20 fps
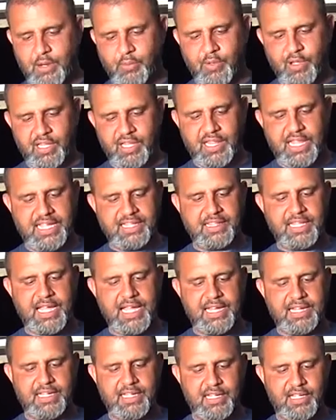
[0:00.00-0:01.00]
I really like the
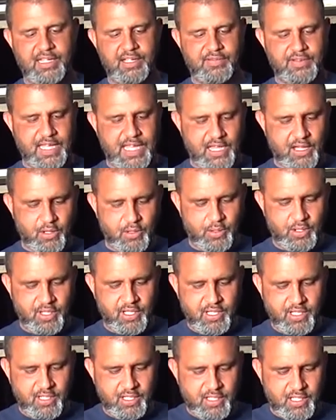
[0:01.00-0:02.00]
idea of how
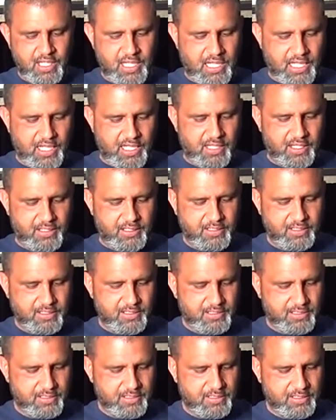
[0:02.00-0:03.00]
uh,
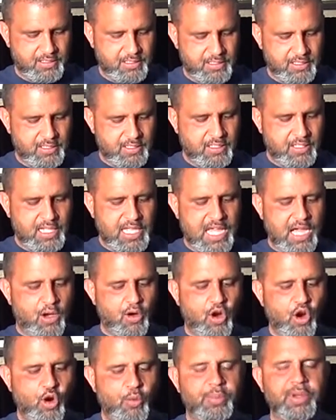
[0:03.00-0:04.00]

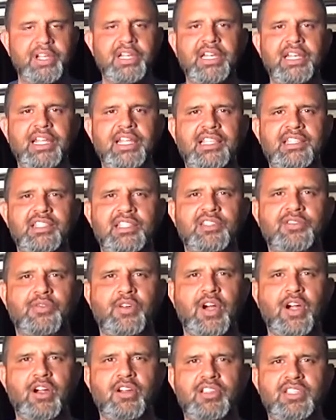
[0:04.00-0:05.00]
how open it is as
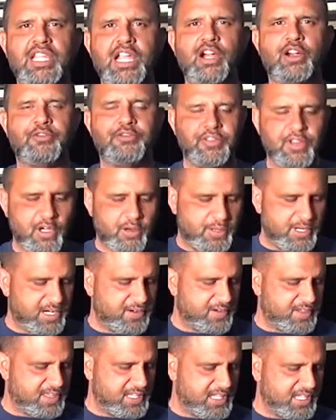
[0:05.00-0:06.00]
far as airflow and
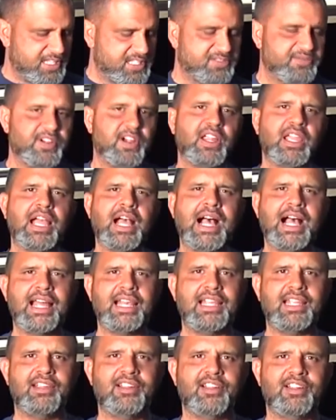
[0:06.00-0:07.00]
everything. It's very
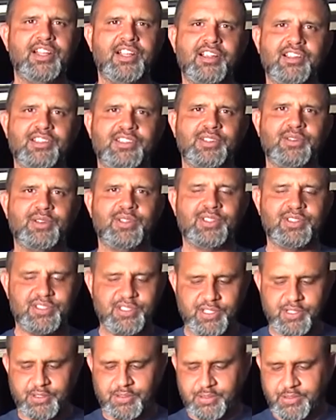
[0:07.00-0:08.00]
hot here in Arizona,
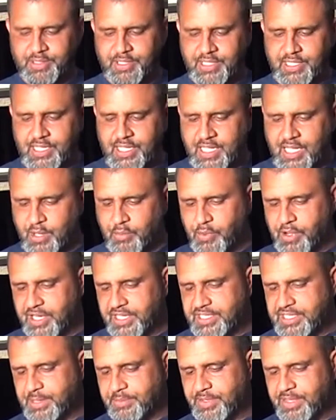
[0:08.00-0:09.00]
so I
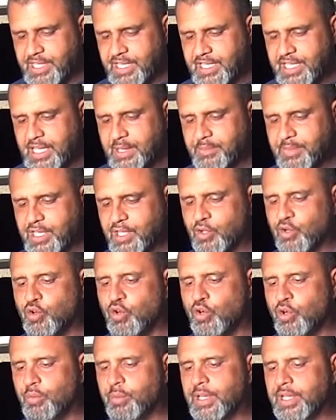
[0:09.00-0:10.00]
wanted something that kept me
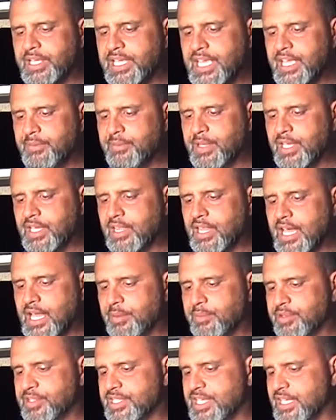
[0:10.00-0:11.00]
cool but gave me a lot
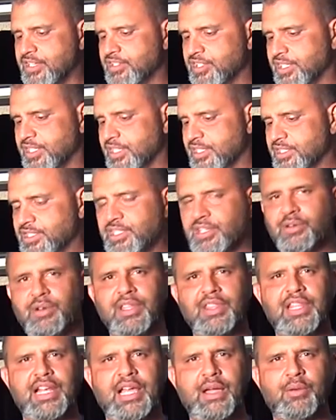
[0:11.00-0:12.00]
of protection
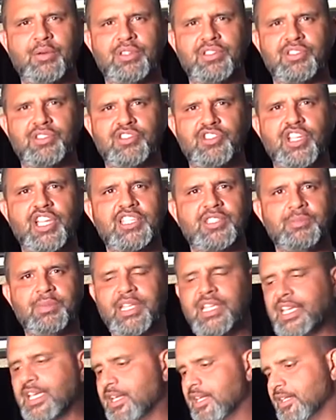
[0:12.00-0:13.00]
considering that I was just
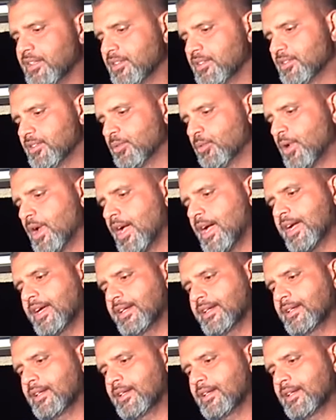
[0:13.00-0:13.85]
beginning to ride.